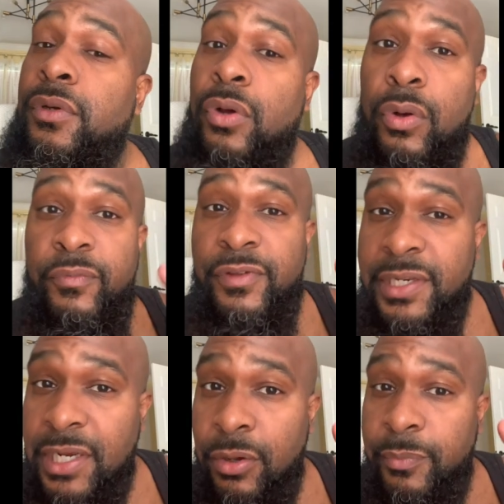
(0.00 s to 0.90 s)

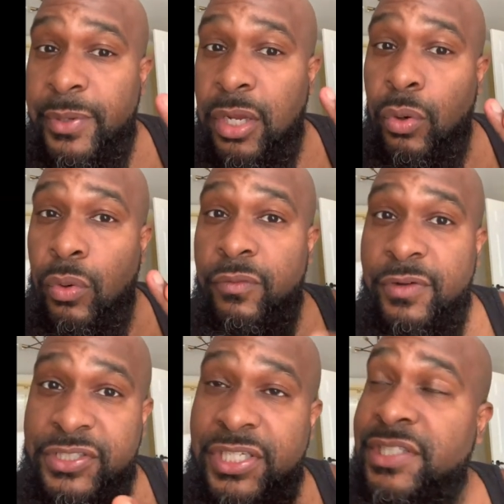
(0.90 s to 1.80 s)
Hopefully that will be a goal
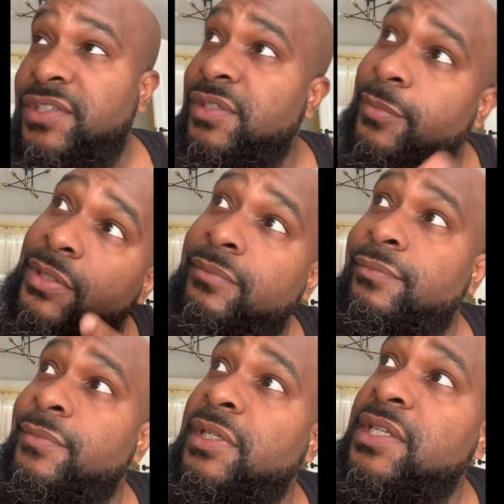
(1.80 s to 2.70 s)
for Chelsea, but
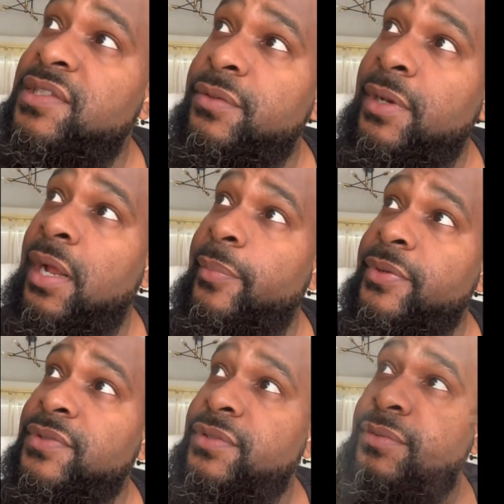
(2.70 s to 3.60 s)
let's see what
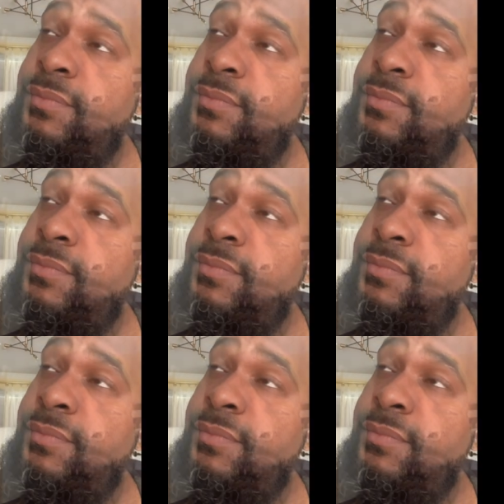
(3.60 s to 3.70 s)
happens.